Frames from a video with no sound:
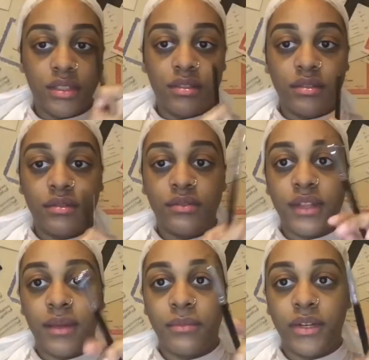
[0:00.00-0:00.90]
just a little
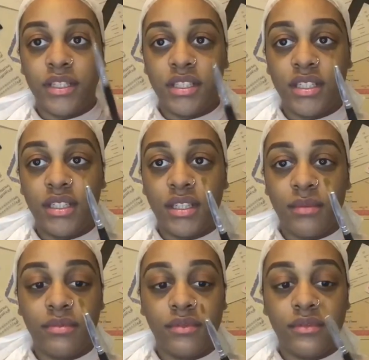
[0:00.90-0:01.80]
flat brush, any
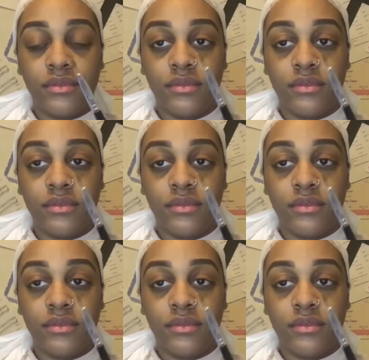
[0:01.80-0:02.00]
type of